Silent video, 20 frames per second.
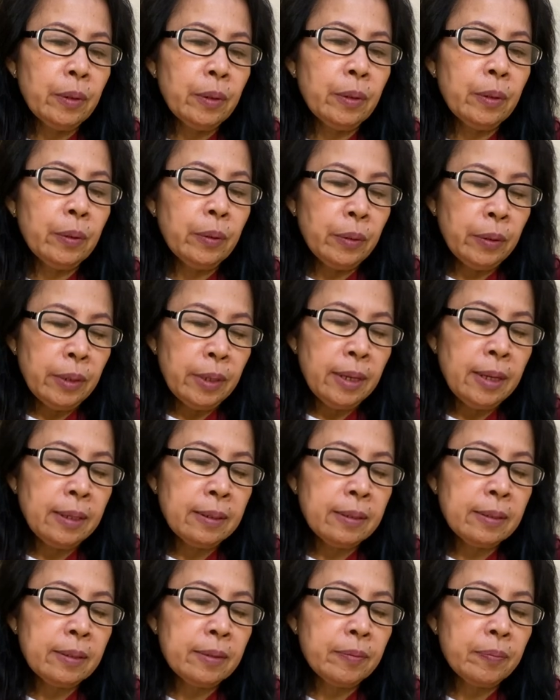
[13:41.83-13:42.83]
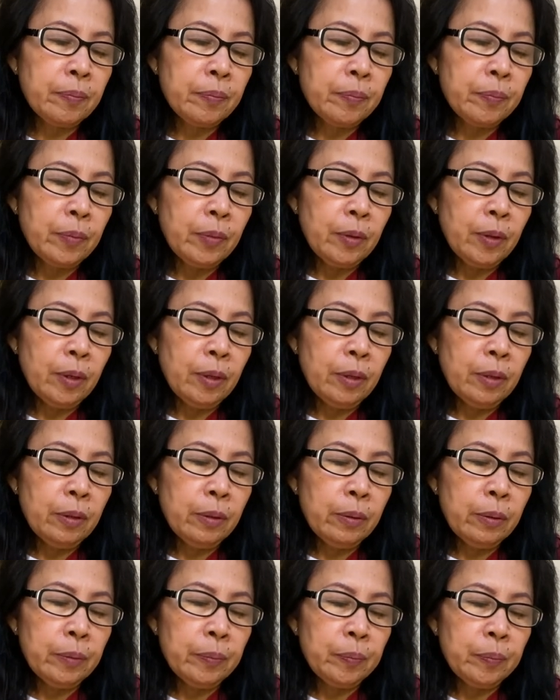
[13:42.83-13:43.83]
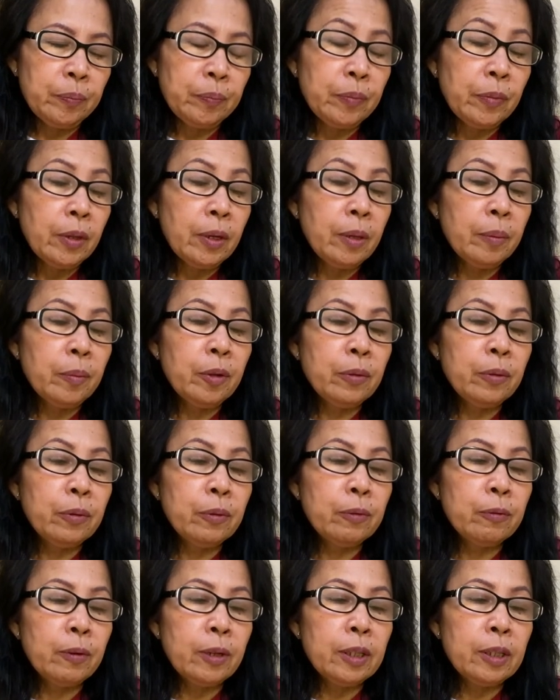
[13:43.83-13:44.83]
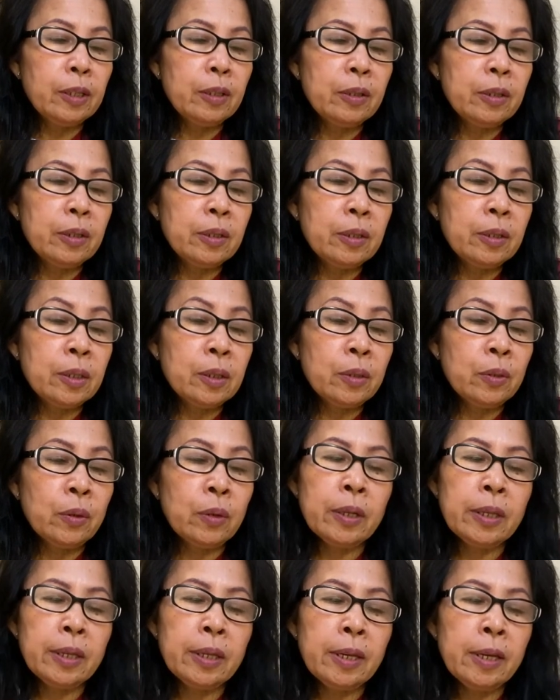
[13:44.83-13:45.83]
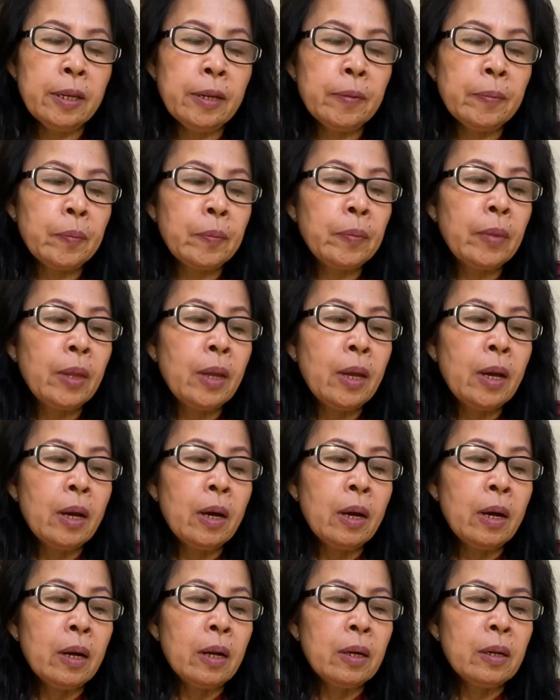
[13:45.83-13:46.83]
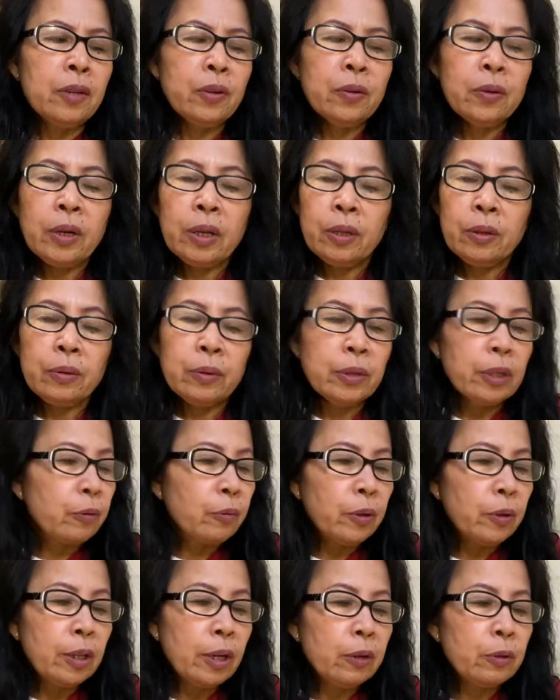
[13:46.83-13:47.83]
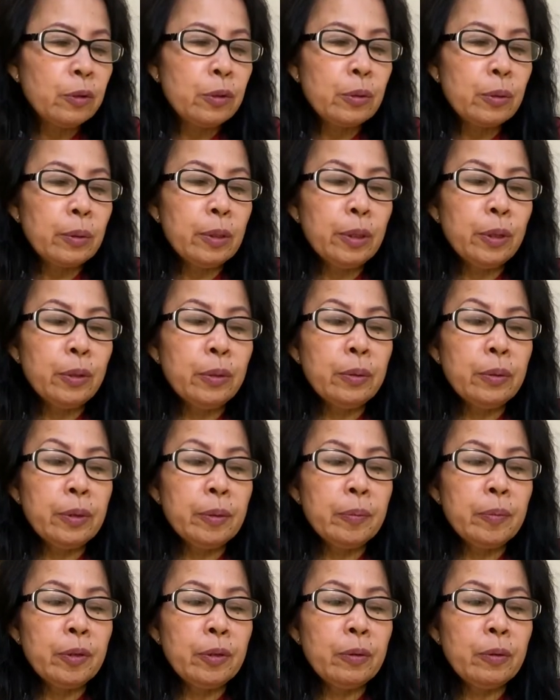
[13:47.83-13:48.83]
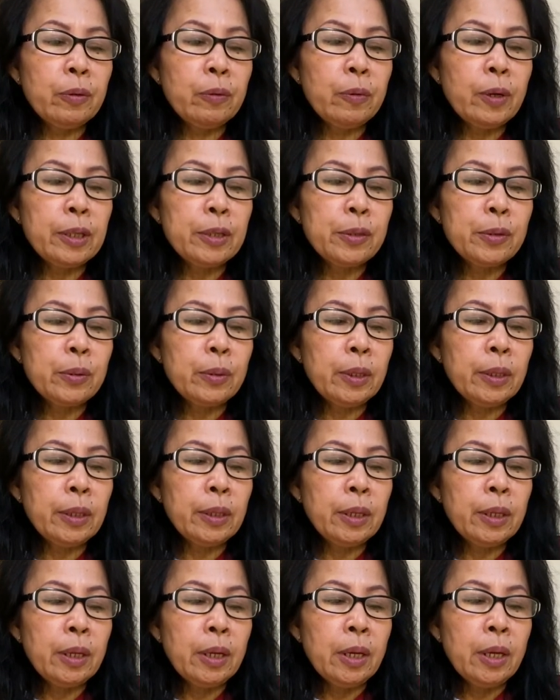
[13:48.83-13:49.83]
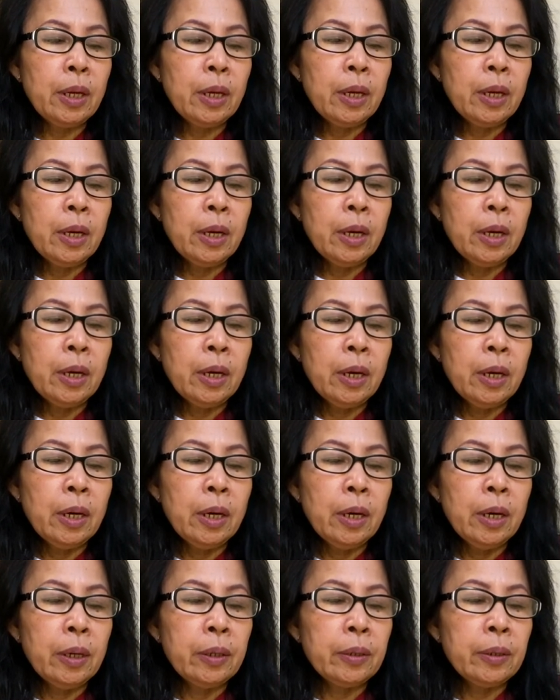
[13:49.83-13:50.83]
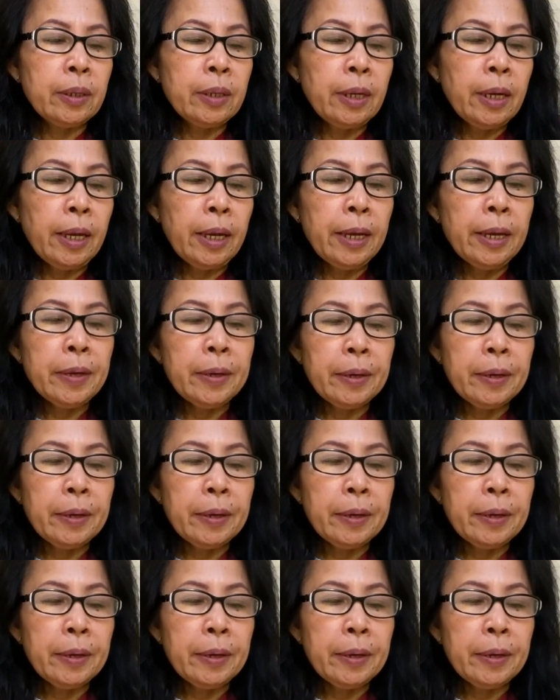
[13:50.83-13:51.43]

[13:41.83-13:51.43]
or less, you know. If you don't want it salty, you can do it without salt too if you don't want salt. Okay,